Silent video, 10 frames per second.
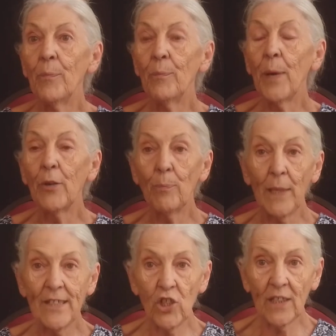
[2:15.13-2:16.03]

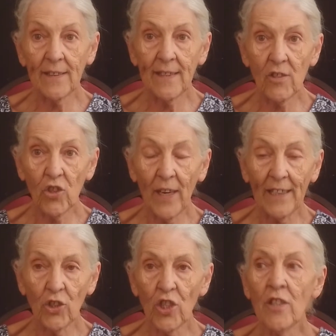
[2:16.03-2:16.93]
paraplegic
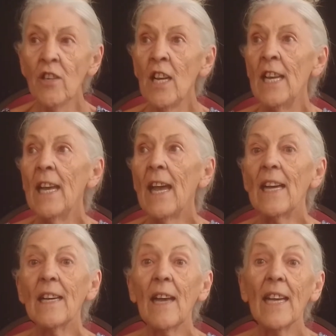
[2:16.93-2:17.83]
situation
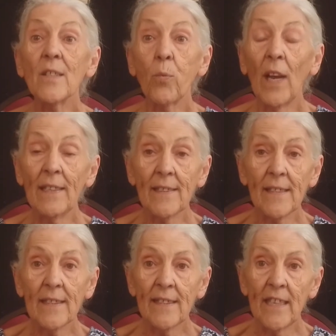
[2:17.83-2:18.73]
as well as
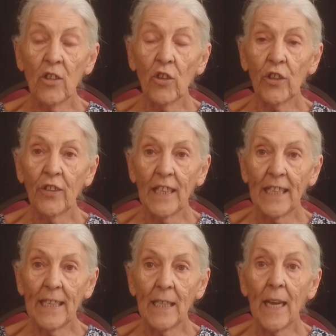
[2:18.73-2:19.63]
the
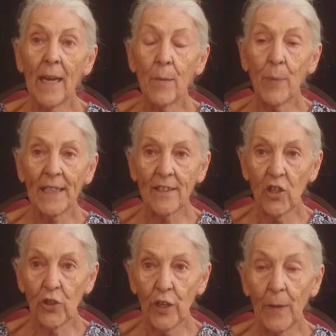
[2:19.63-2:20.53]
CRE
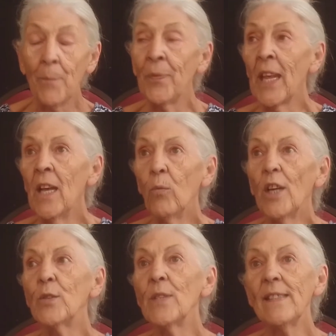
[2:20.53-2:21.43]
bacteria.
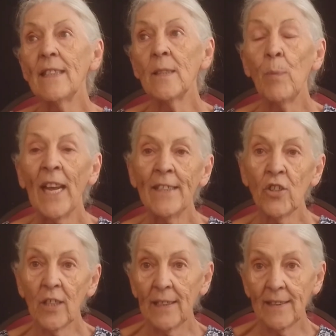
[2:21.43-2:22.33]
What was explained
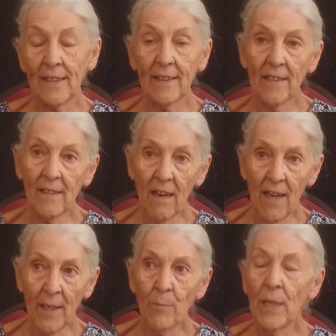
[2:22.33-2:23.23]
to us at the
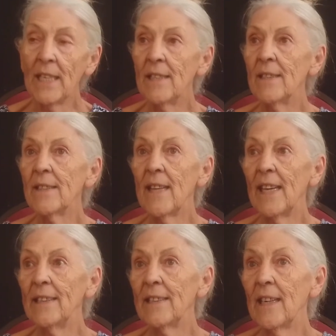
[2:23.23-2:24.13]
time is
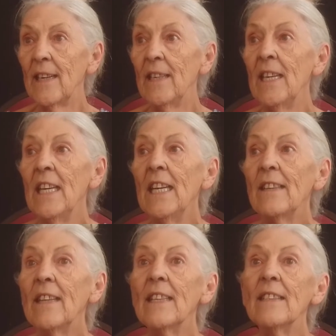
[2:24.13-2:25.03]
that
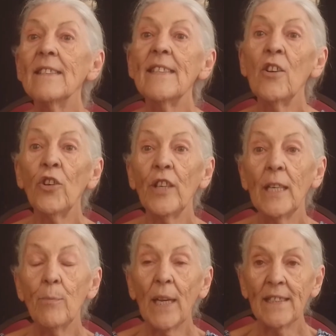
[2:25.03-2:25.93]
the
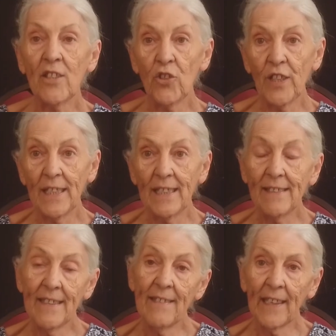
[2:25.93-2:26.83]
CRE bacteria
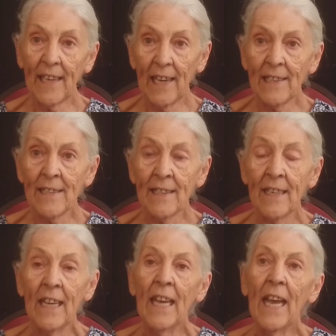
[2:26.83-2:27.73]
is in the gut,
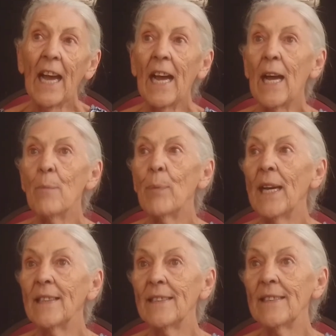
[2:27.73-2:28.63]

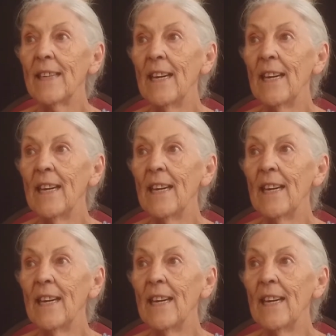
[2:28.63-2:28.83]
but